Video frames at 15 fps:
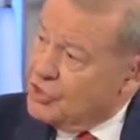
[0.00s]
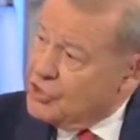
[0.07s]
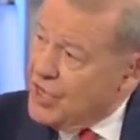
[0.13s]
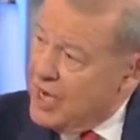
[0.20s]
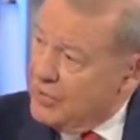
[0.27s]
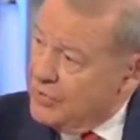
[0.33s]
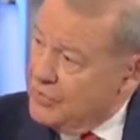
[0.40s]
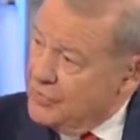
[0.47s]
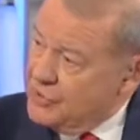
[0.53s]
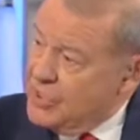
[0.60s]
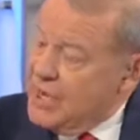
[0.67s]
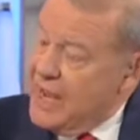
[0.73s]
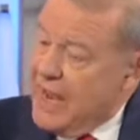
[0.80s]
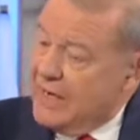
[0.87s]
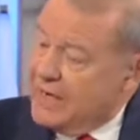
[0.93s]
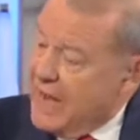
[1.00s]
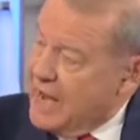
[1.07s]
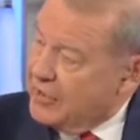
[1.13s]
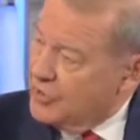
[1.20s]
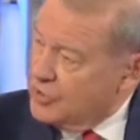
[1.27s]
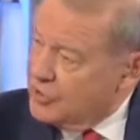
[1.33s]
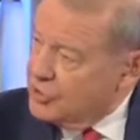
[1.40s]
tariffs and
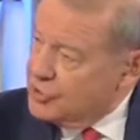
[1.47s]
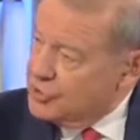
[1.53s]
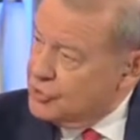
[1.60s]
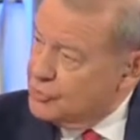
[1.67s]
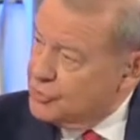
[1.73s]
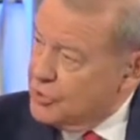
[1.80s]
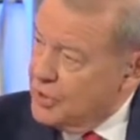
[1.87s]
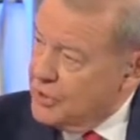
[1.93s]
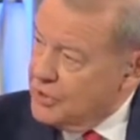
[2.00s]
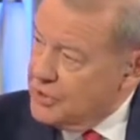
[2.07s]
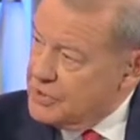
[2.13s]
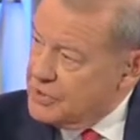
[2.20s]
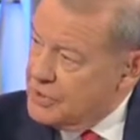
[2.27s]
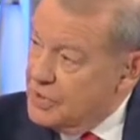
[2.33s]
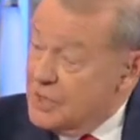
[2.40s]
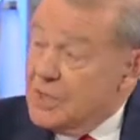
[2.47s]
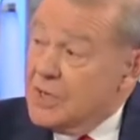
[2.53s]
agricultural products,